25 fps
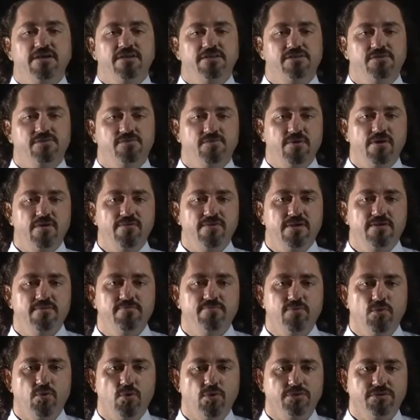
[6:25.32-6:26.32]
it's very
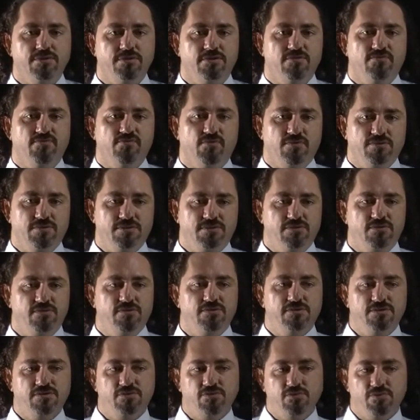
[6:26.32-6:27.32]
important for the
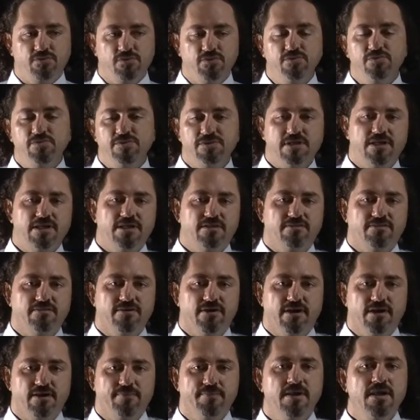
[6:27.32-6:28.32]
students to use their
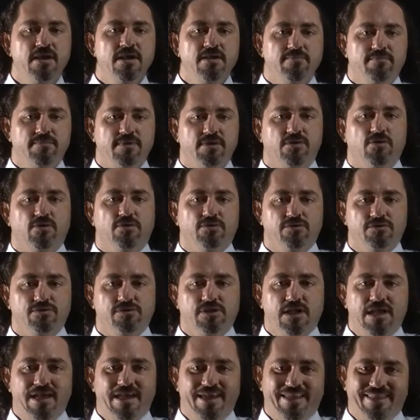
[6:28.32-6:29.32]
time, because
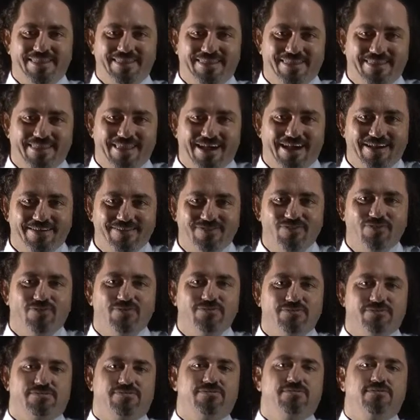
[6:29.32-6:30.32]
I
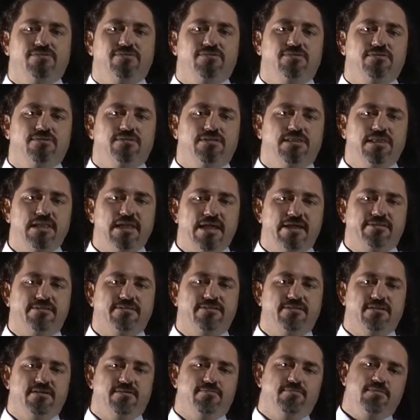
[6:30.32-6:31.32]
don't
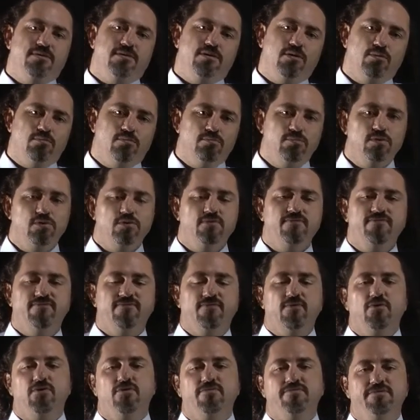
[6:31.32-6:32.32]
let them move
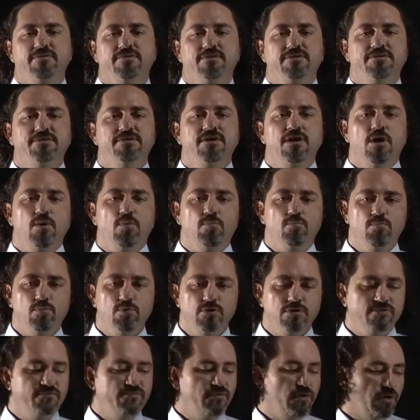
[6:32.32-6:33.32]
forward,
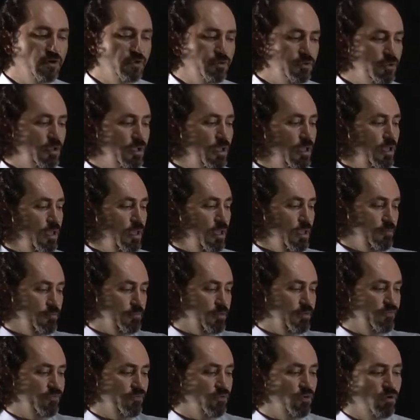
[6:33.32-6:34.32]
move on,
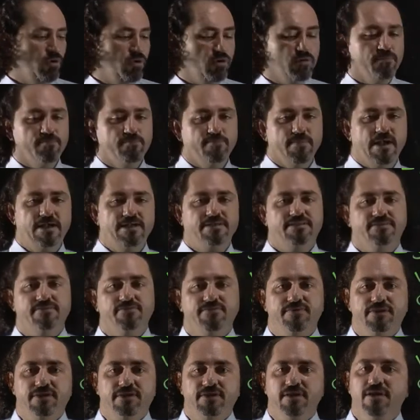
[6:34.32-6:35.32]
before
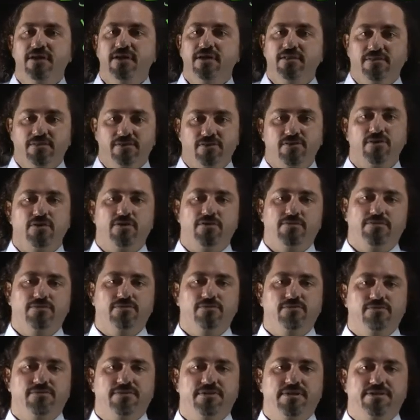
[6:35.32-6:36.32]
mastering the current
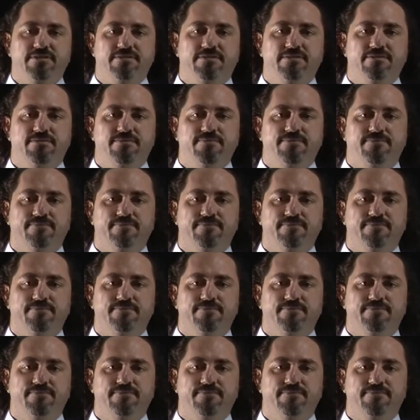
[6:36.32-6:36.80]
content.